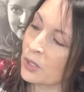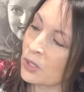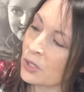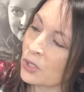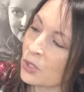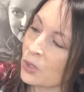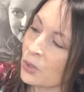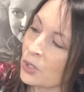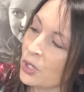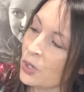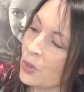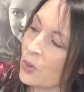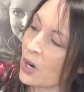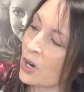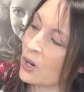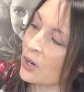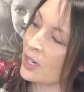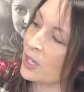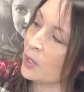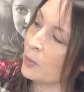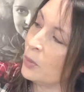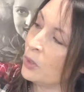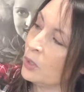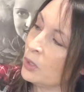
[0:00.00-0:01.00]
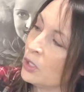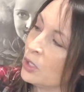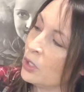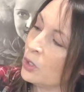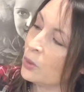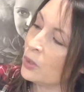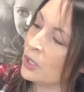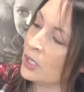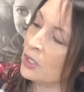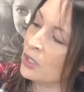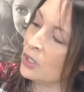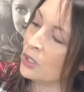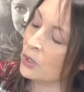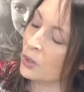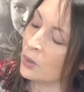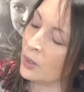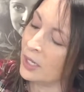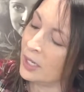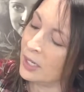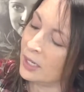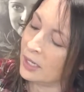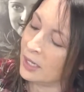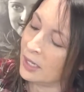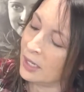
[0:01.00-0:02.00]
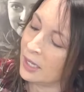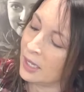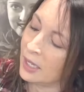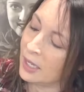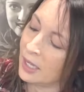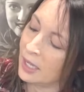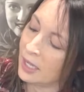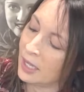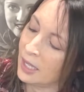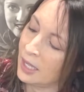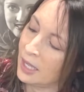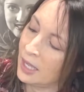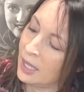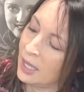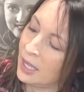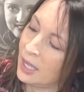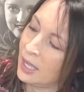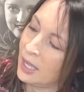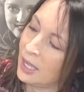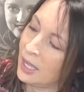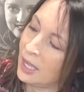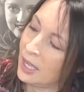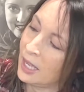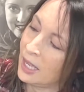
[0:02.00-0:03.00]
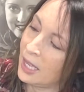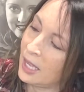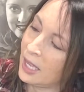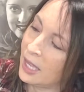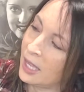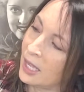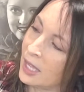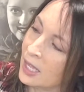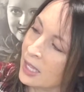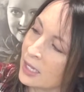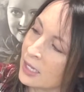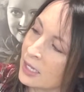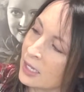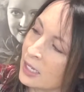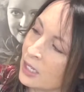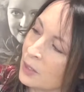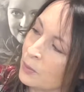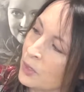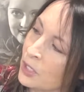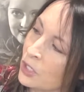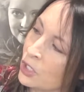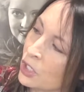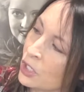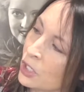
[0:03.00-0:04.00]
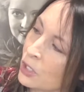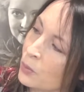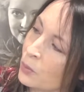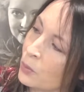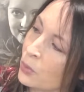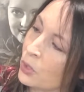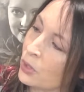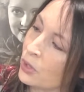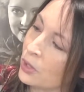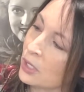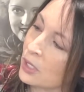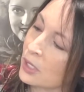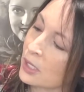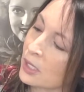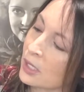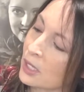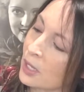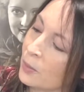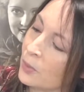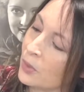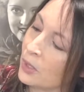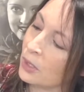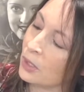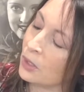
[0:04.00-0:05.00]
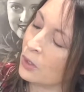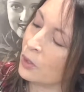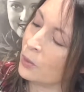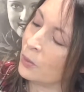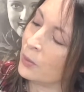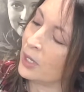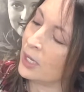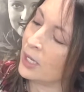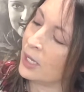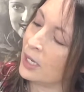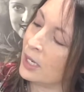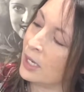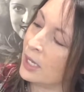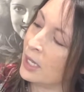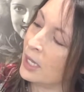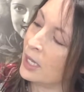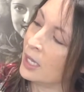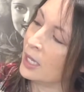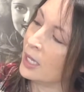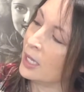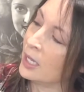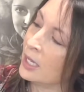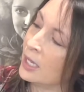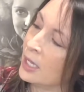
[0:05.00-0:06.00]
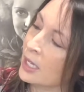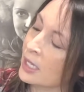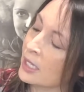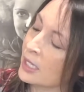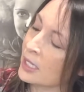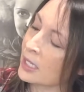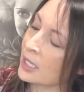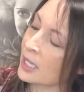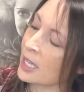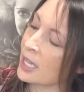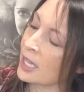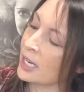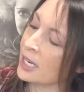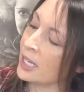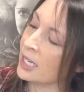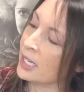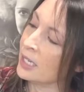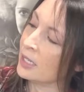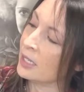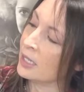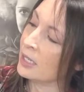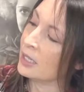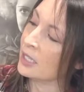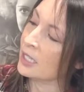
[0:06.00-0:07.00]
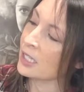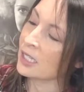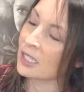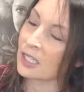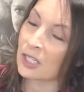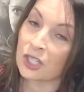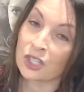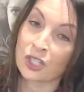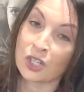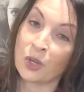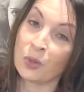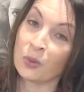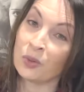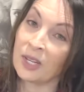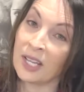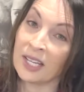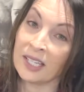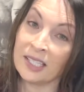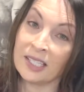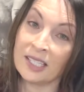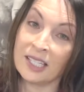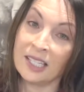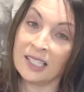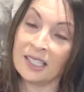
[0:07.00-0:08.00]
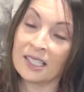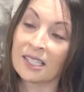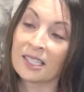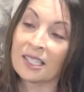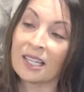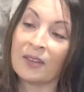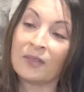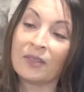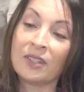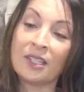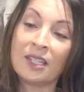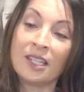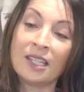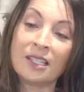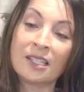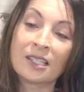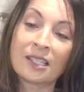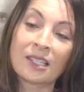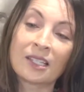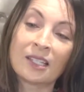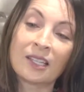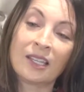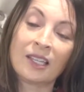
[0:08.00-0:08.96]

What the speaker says: so you are able to undo it. And let me just put this up a little bit. It's got this is so 1970s.